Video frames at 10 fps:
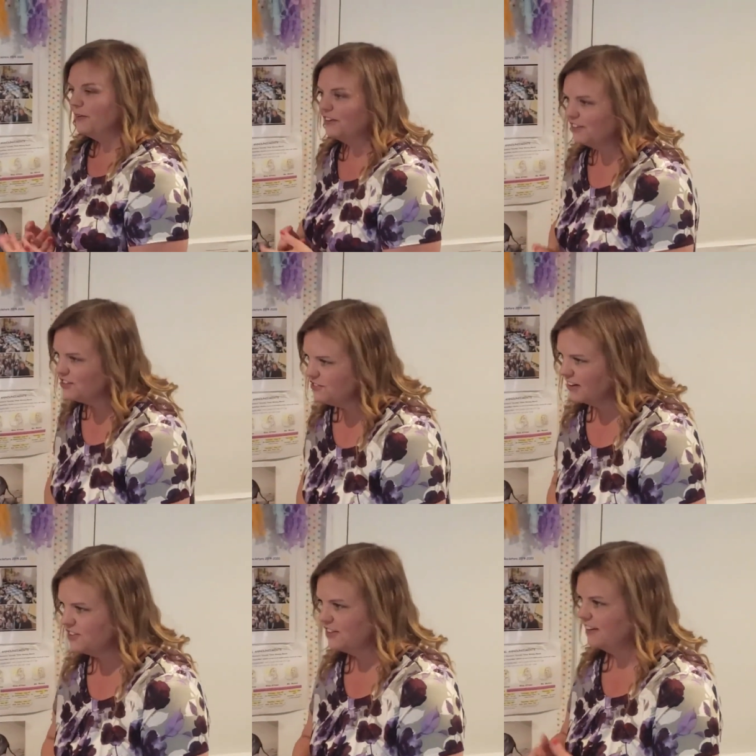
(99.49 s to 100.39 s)
and your
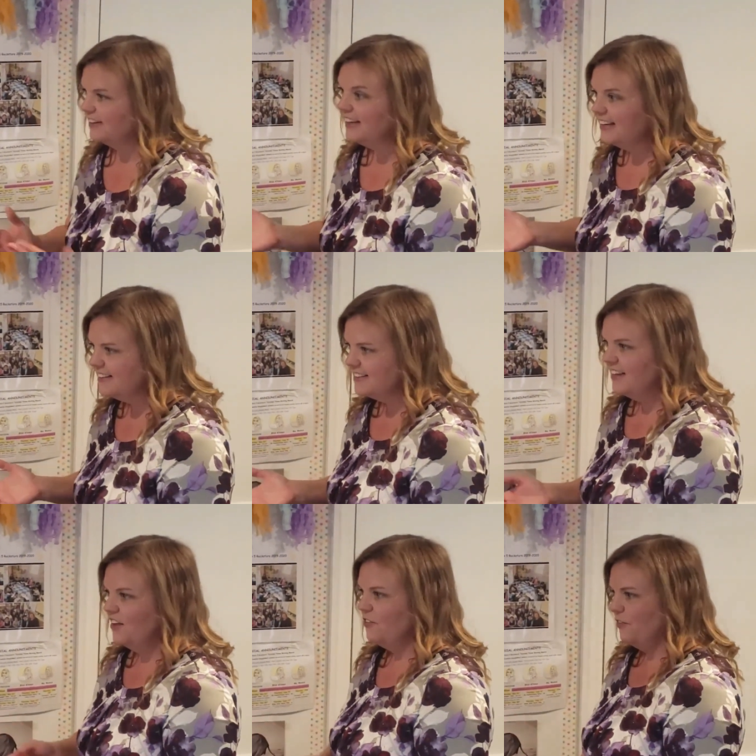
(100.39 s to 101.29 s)
instructional needs
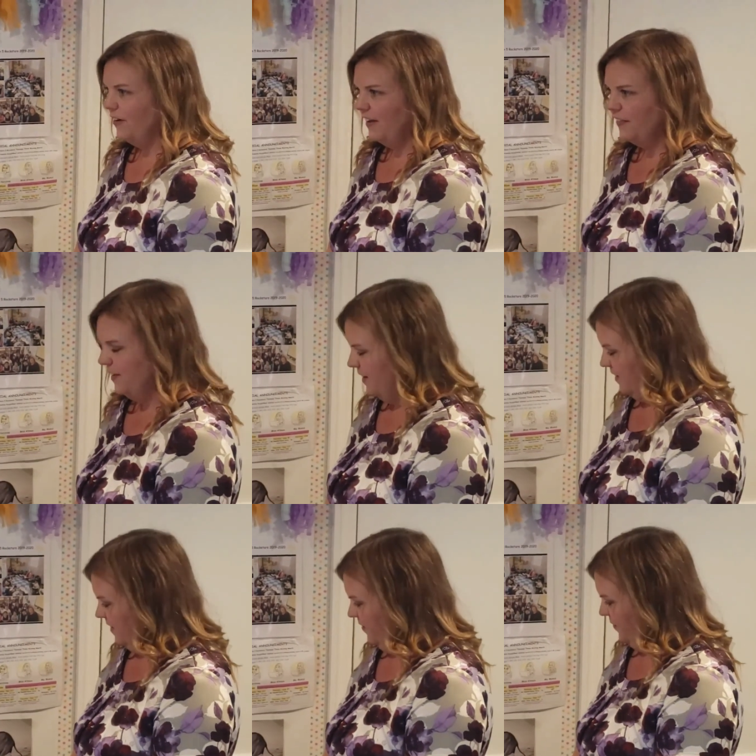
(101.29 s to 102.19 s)
throughout the
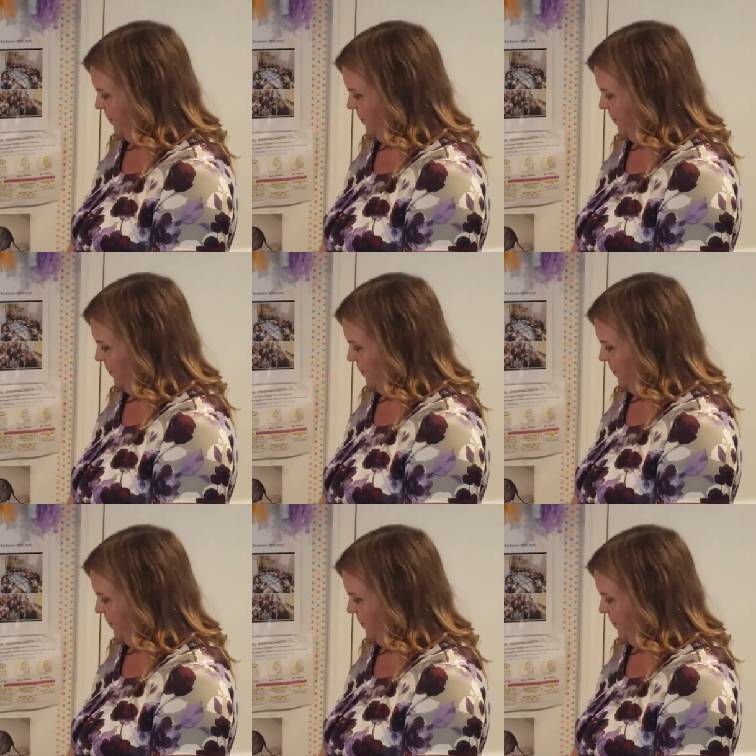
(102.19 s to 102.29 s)
year